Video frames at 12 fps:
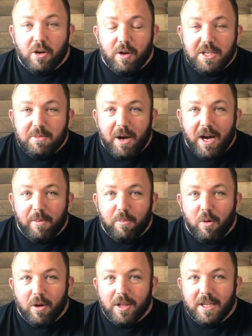Gracie Barra
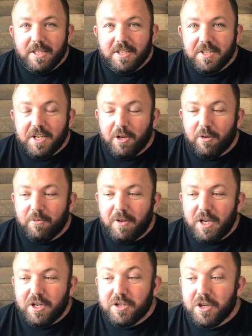Portland. To see her
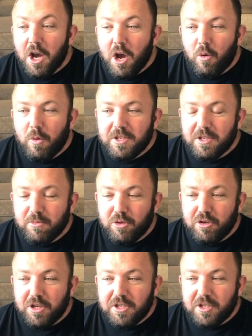finish with some
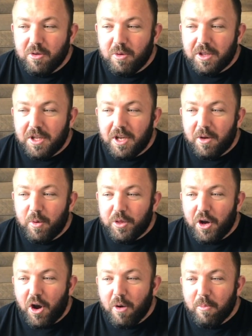jiu-jitsu with
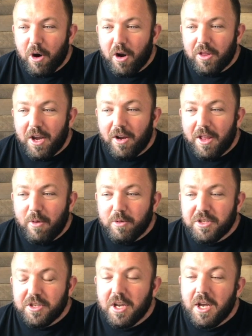the armbar there, that
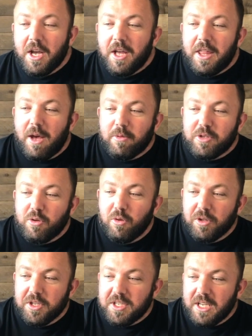was
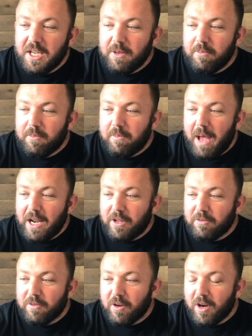cool to see, and
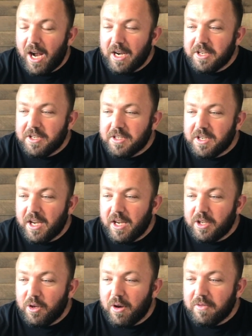battle for hottest
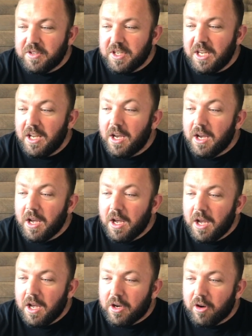UFC
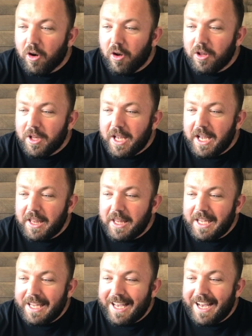girl in
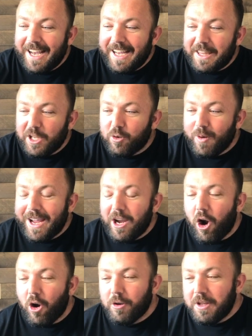the Greg
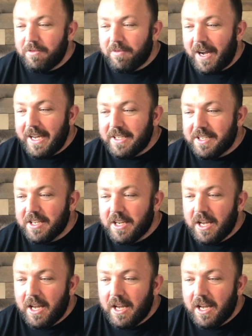Hardy fight.